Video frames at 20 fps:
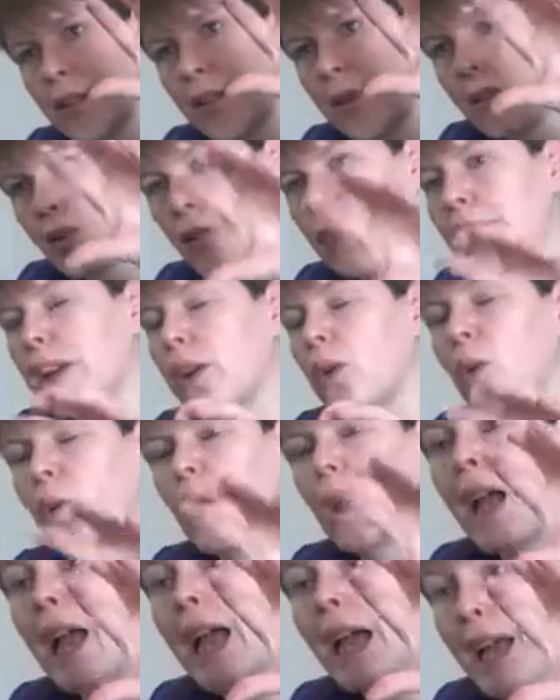what they call
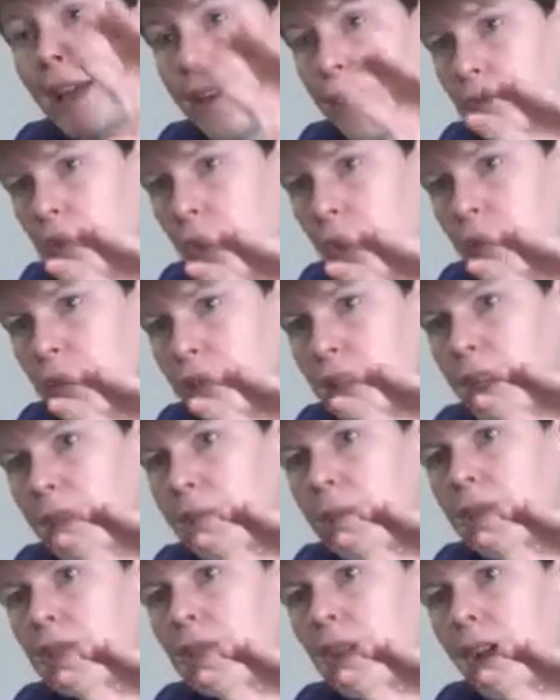
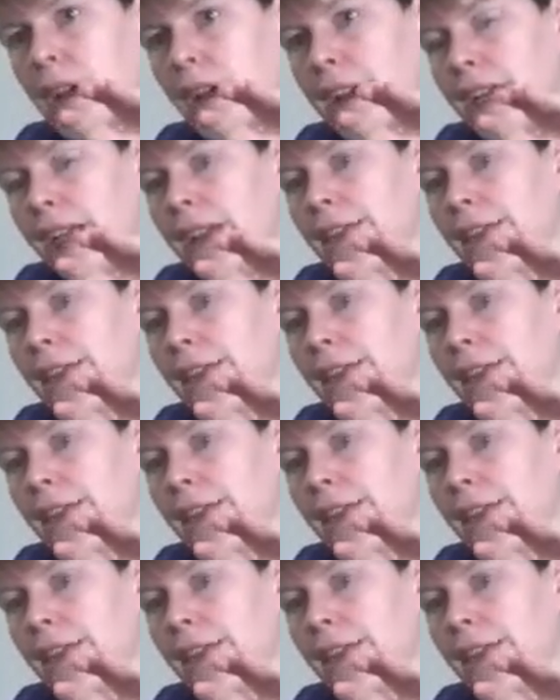heteroreceptors, i.e.